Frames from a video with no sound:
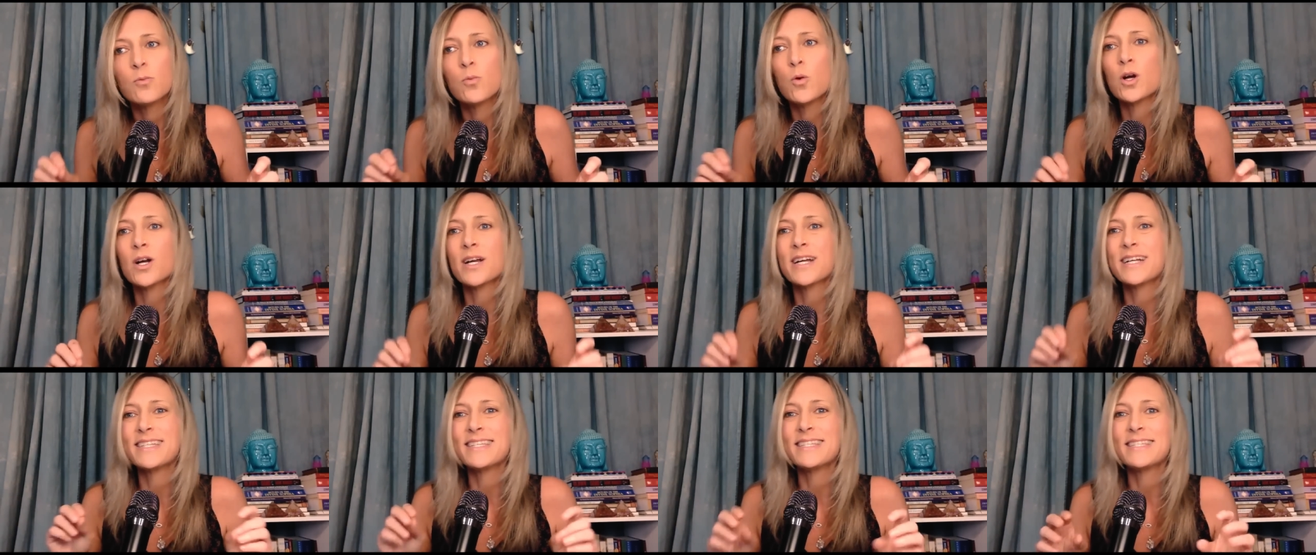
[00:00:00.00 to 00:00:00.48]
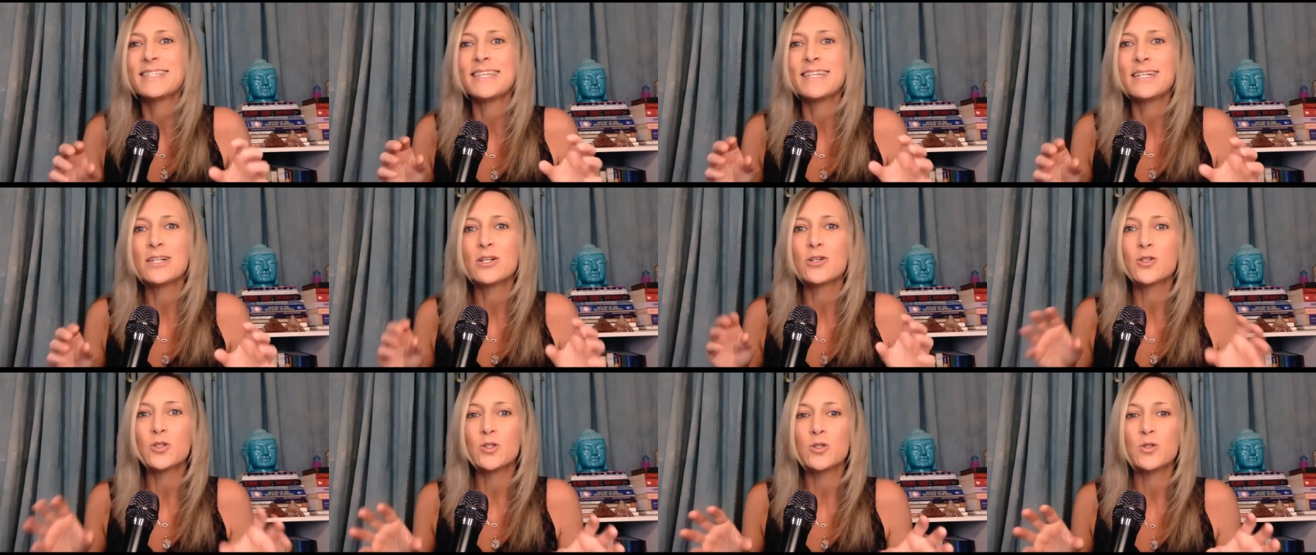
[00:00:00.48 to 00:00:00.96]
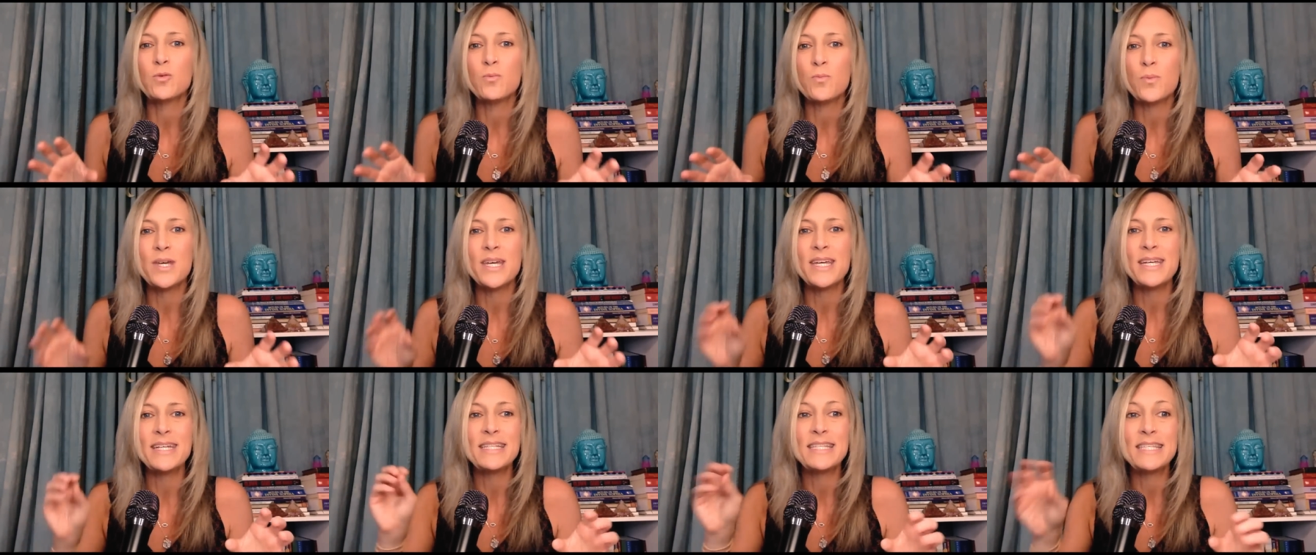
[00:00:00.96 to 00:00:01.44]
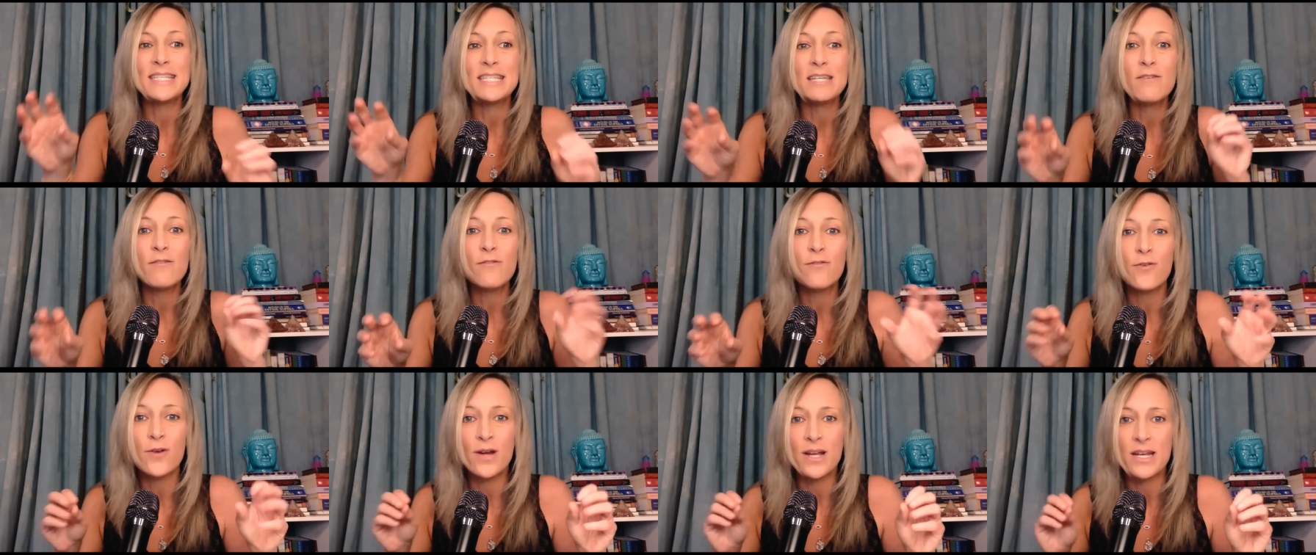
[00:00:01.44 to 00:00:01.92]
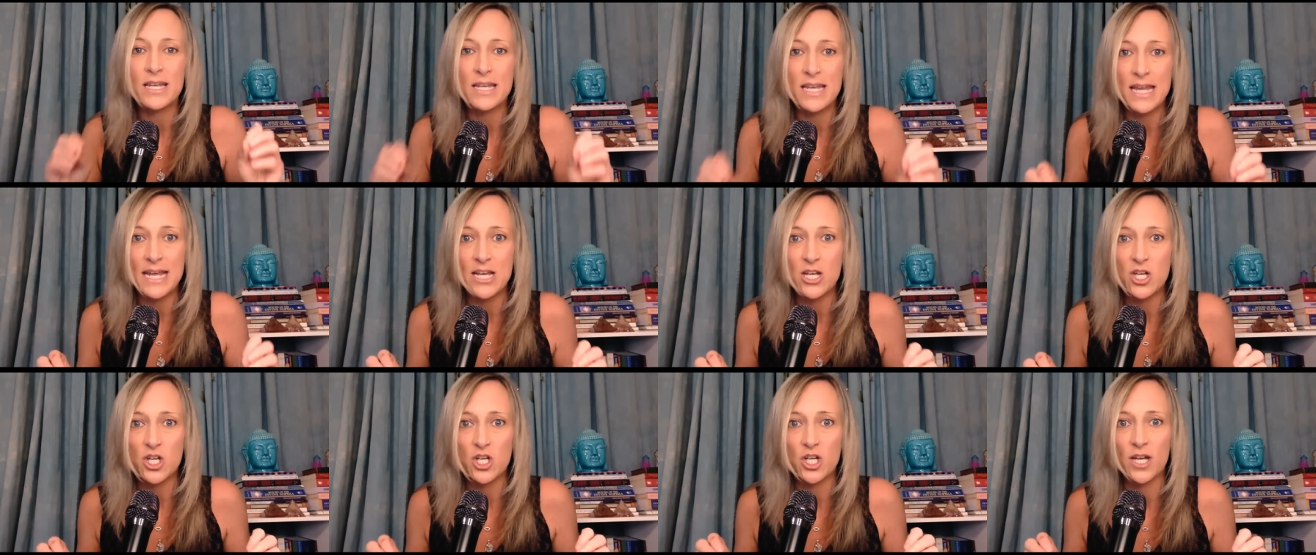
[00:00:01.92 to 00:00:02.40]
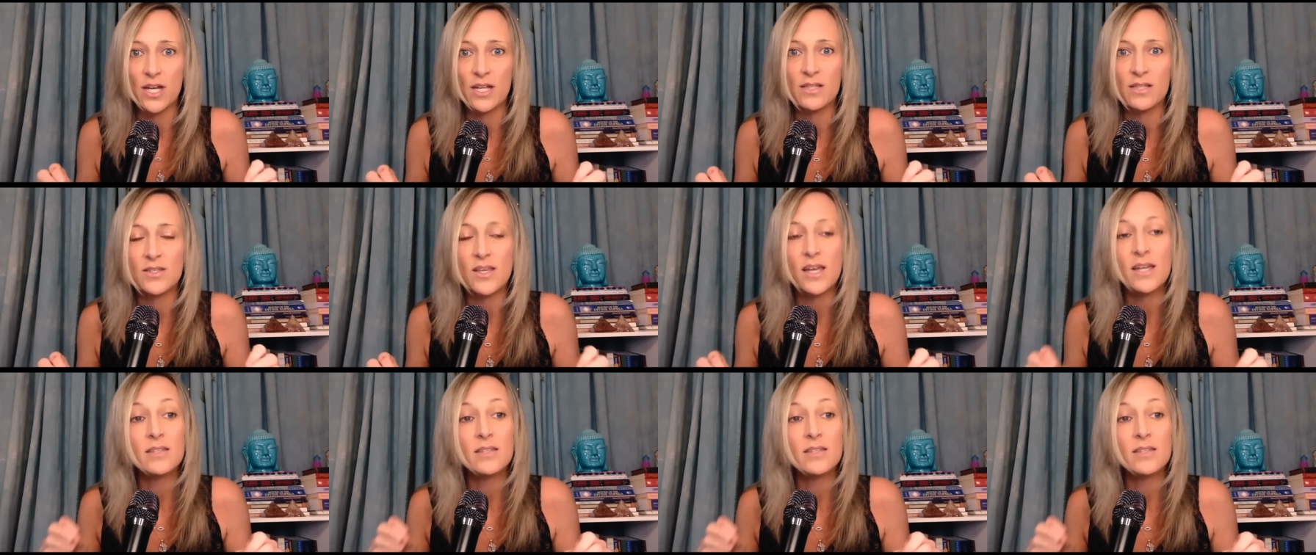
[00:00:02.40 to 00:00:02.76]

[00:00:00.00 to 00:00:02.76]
were considered to be different nations.